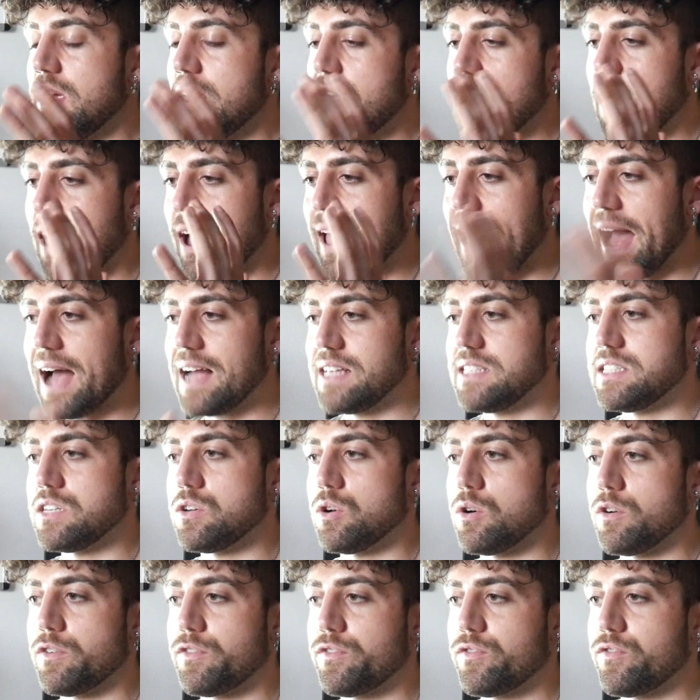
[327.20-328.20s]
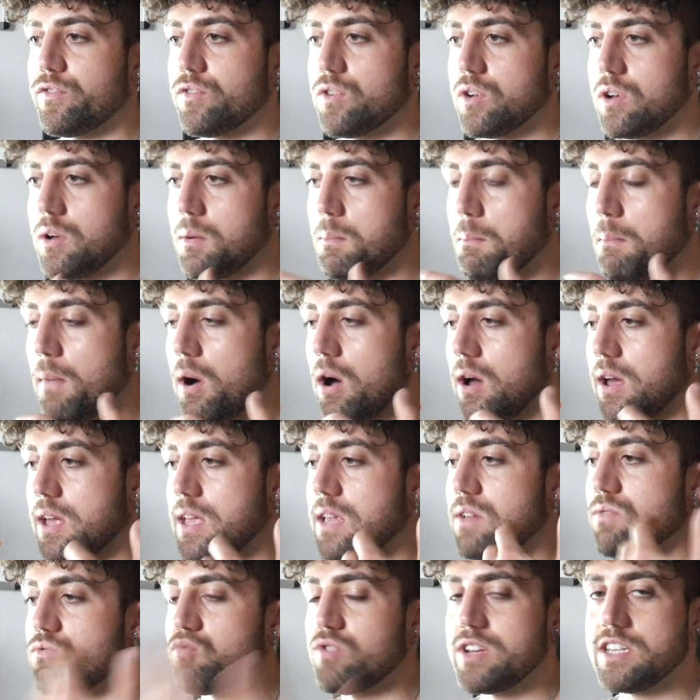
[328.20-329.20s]
I handed off
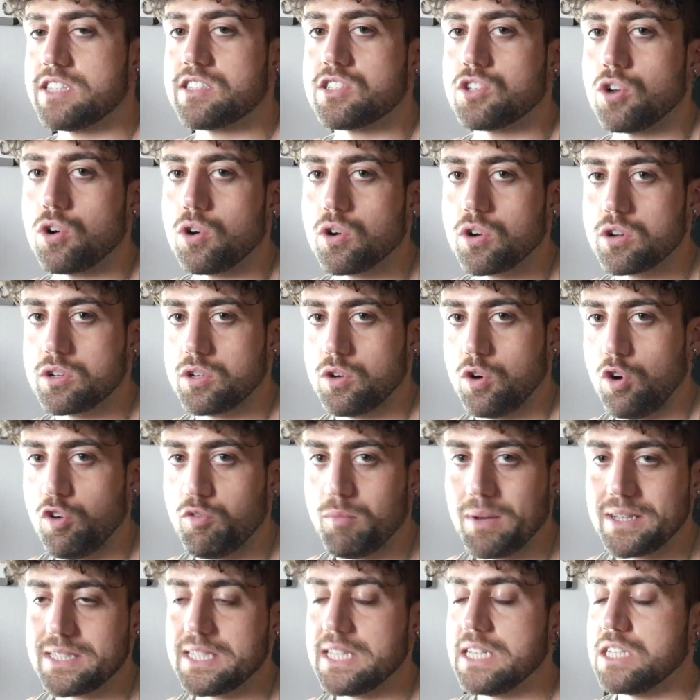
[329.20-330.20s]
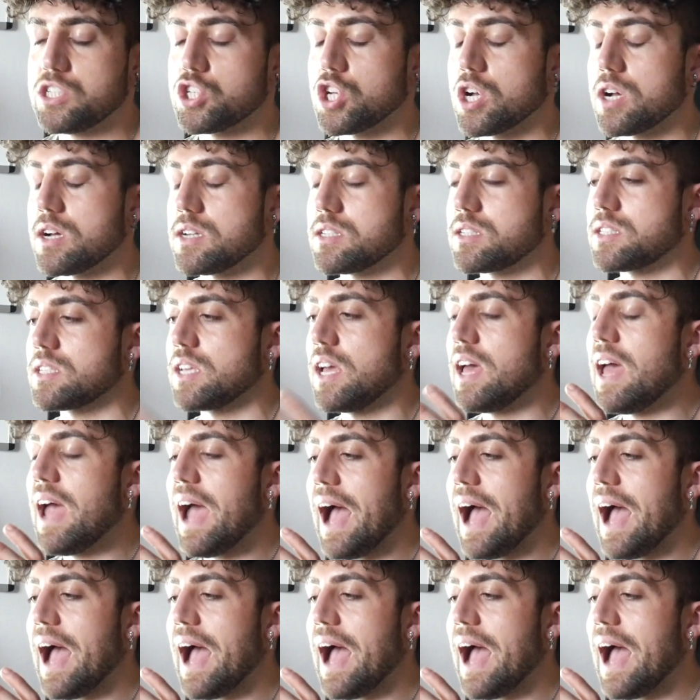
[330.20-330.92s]
my restock of my t-shirts,